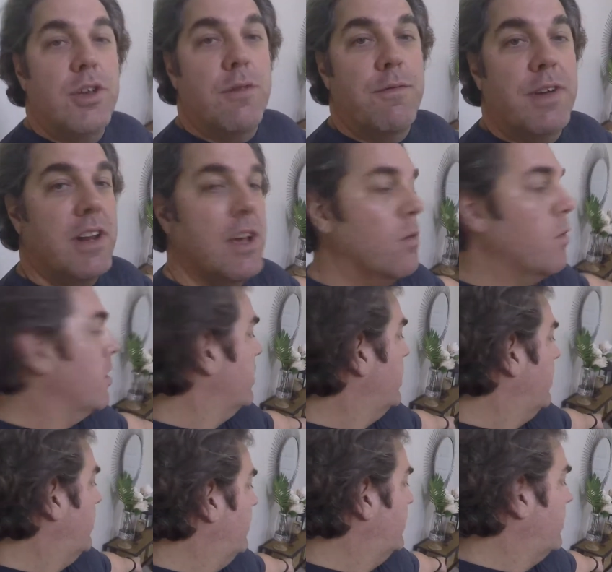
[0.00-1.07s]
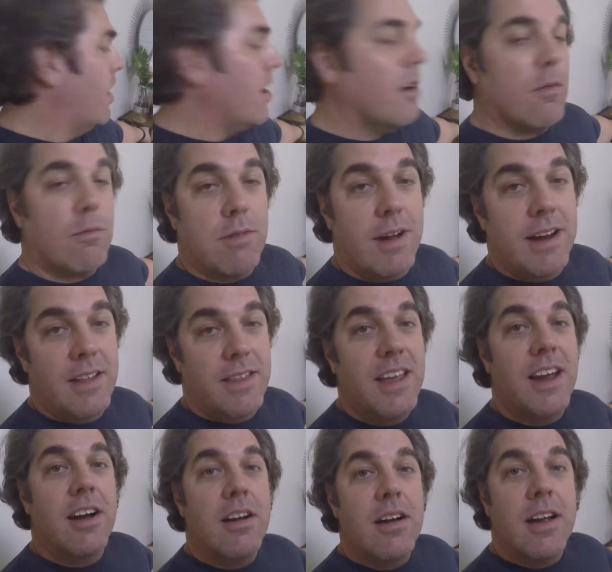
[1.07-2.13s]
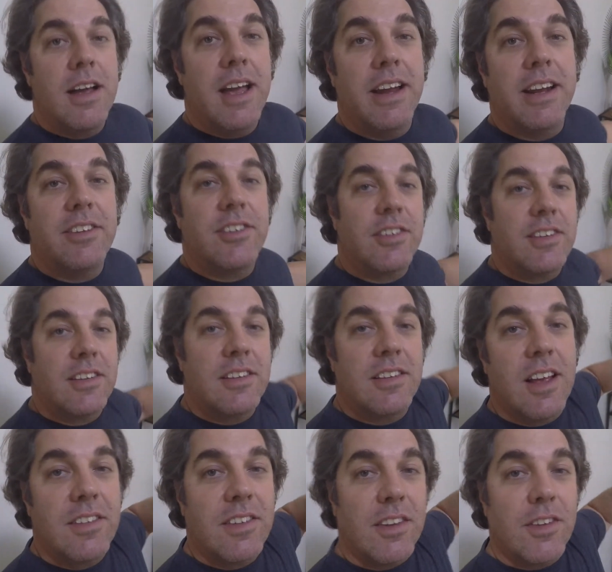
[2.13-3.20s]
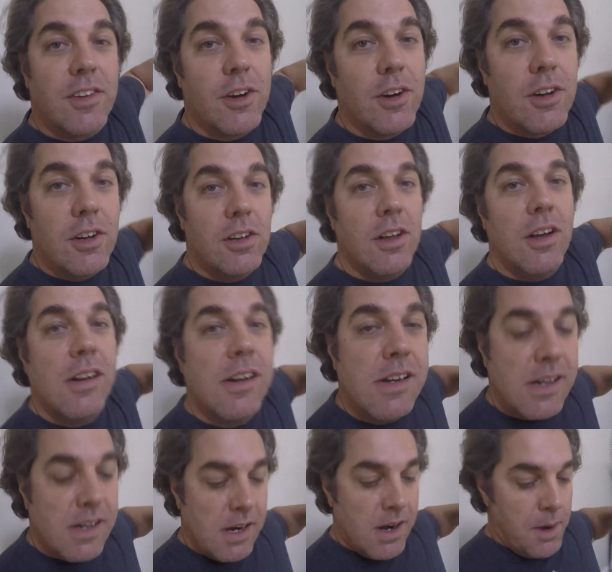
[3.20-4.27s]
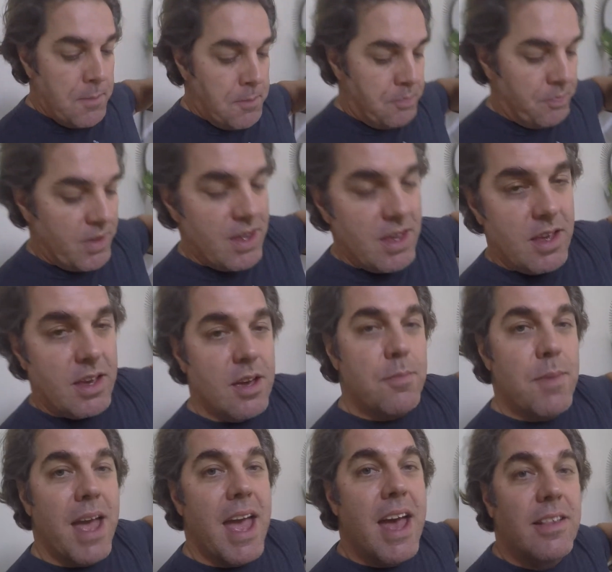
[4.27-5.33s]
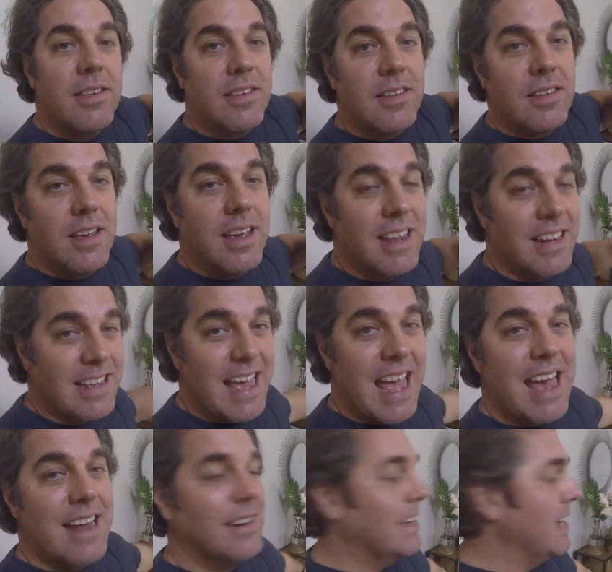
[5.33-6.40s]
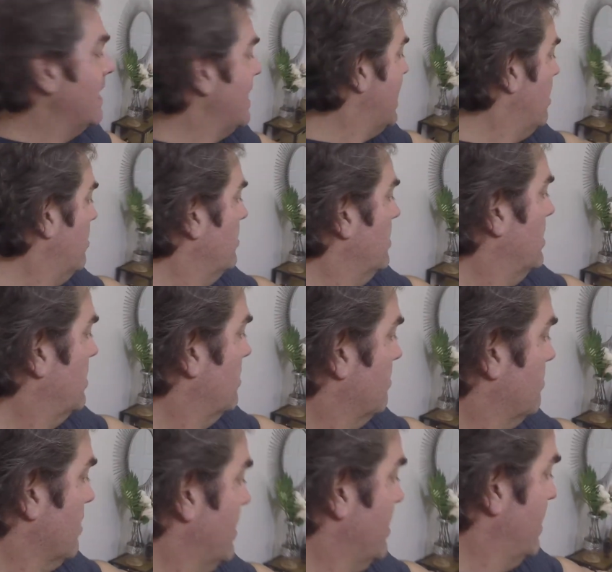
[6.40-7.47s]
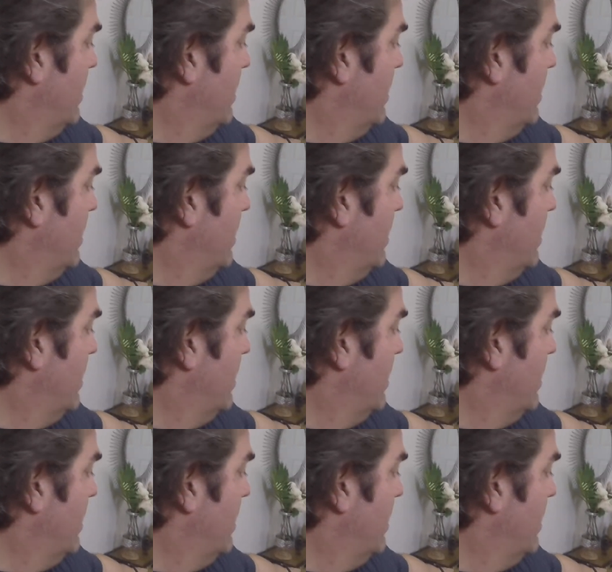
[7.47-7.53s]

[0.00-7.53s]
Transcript: a video where if it's stuck right in there and it just does a circle, the commands, it can't get out right